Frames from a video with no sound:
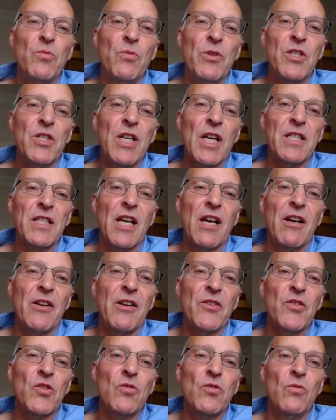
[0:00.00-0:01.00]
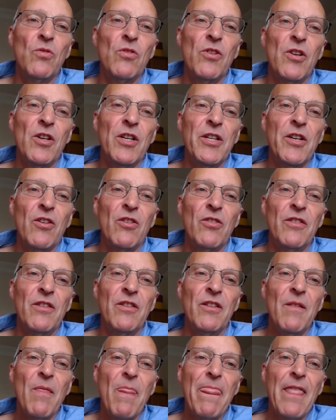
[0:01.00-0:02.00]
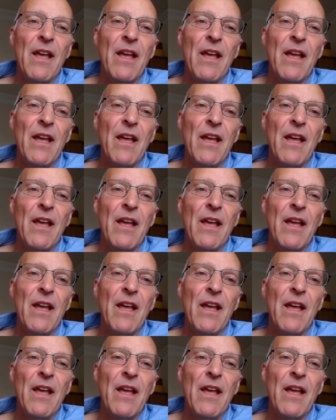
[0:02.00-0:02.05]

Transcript: We set out our stall early on